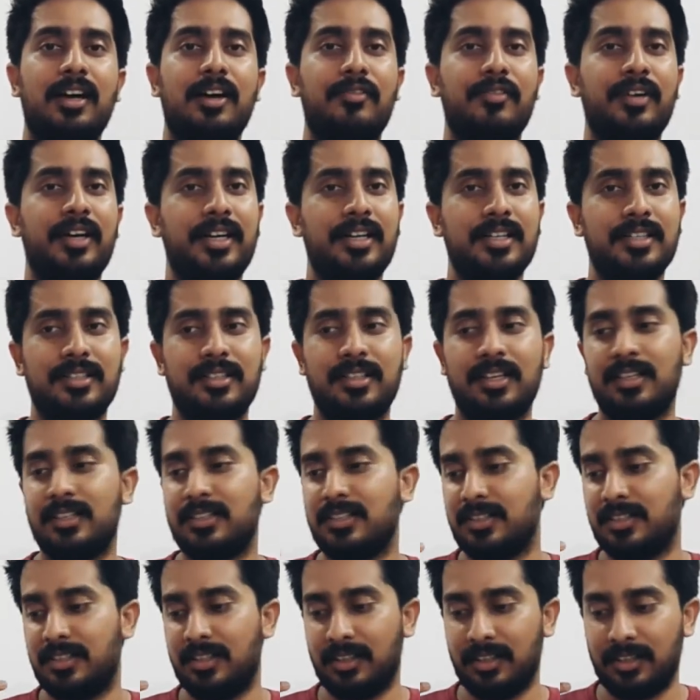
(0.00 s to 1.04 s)
we
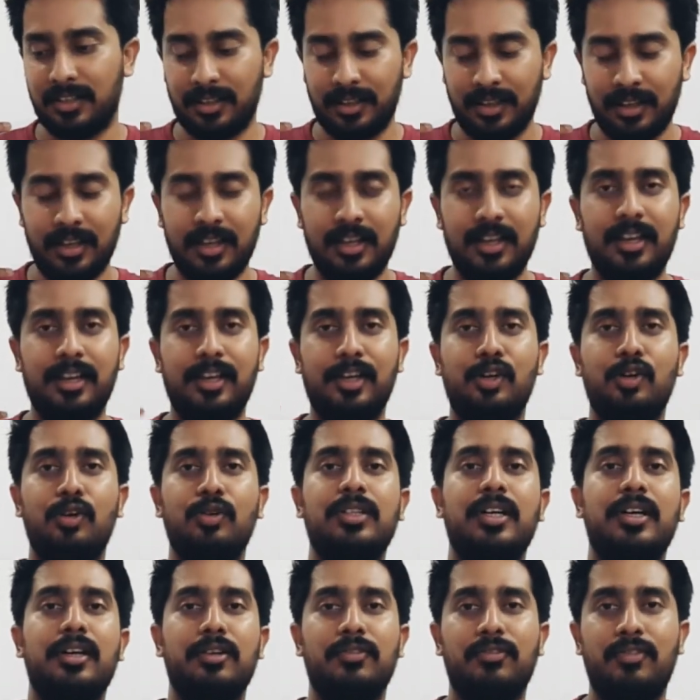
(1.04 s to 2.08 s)
discussed
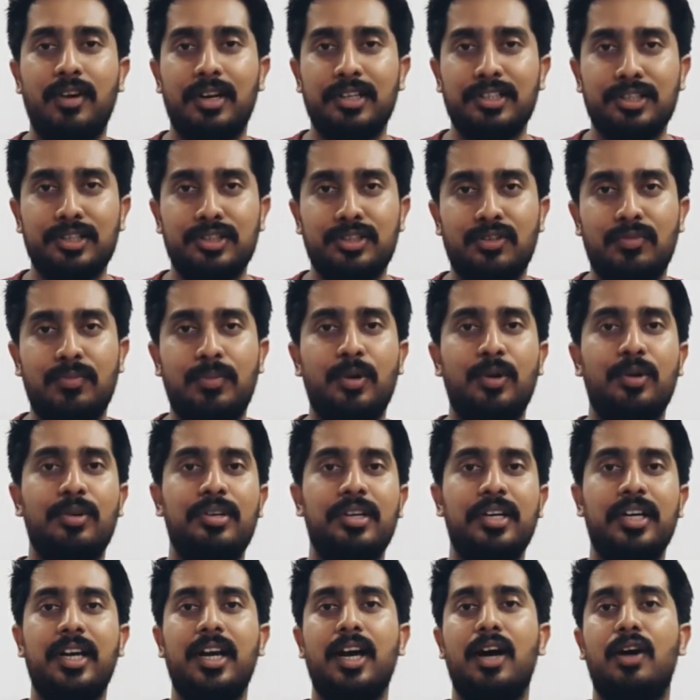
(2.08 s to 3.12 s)
certain functions of
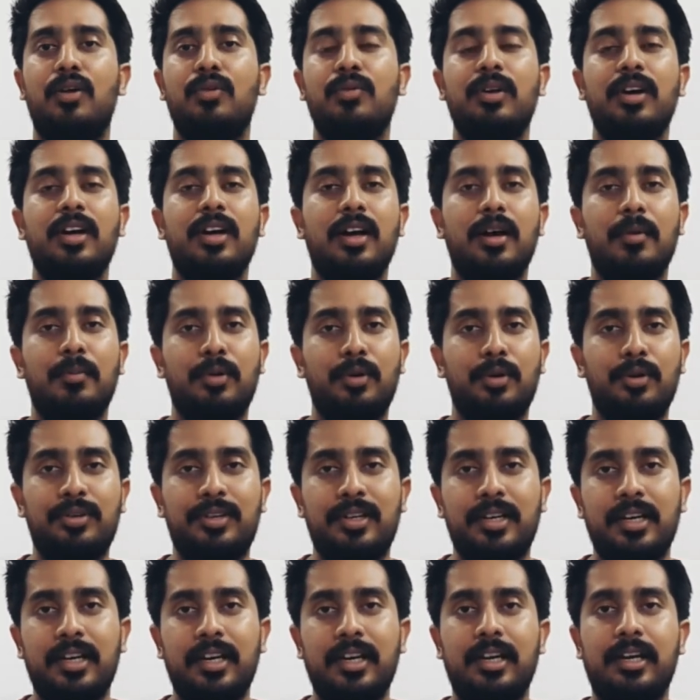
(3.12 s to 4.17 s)
poetry, how
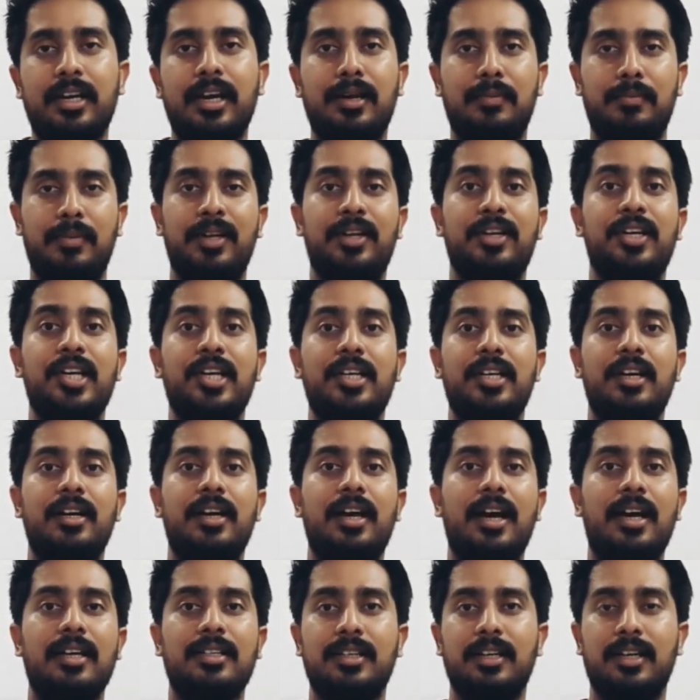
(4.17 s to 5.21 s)
poetry can be treated
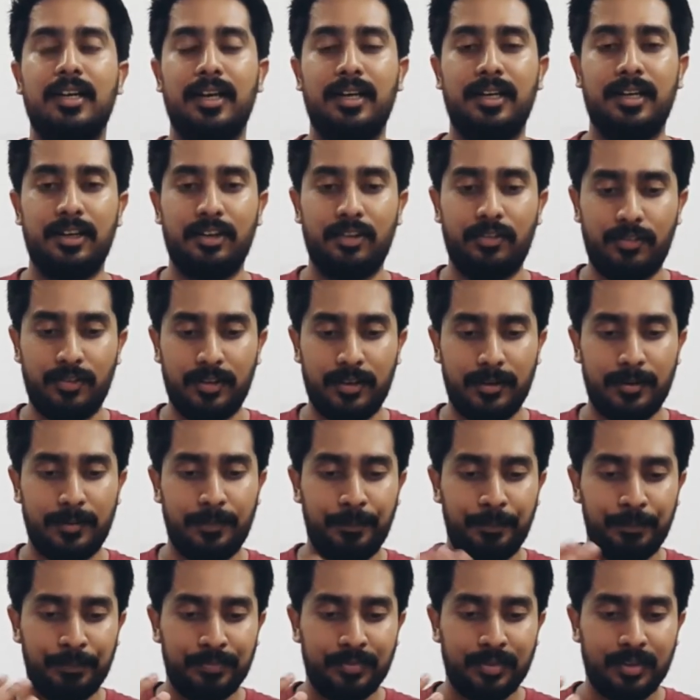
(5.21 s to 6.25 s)
as a kind of
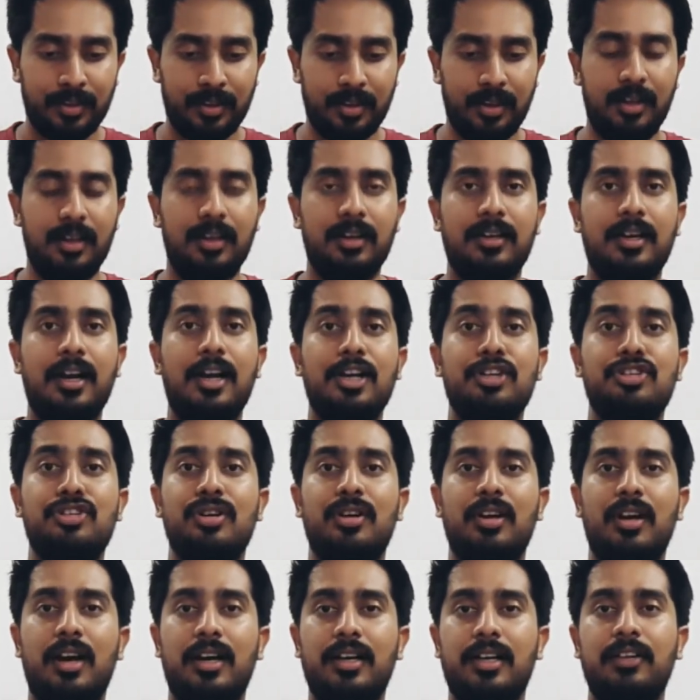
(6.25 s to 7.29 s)

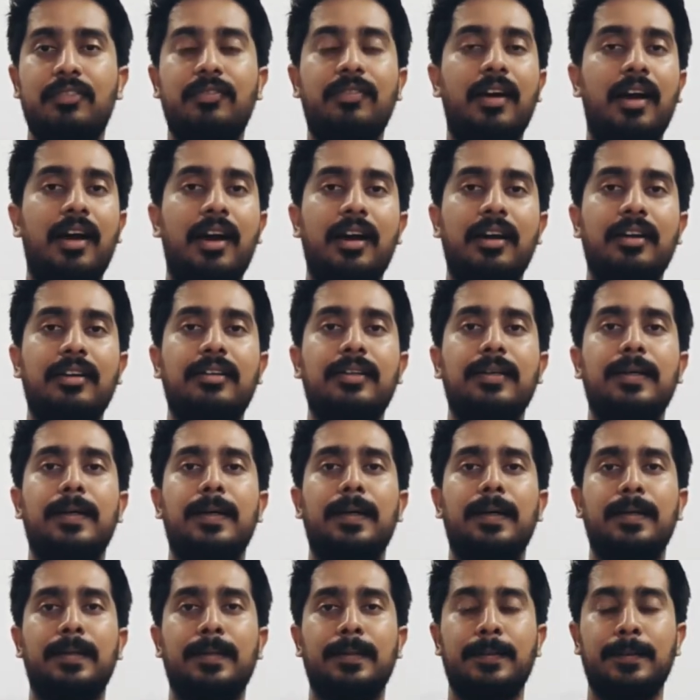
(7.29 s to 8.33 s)
cultural artifact,
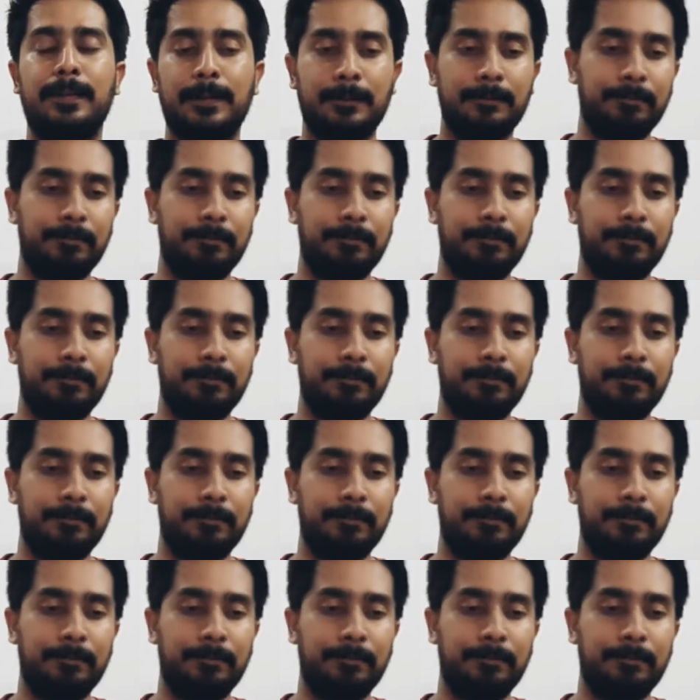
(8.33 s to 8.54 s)
and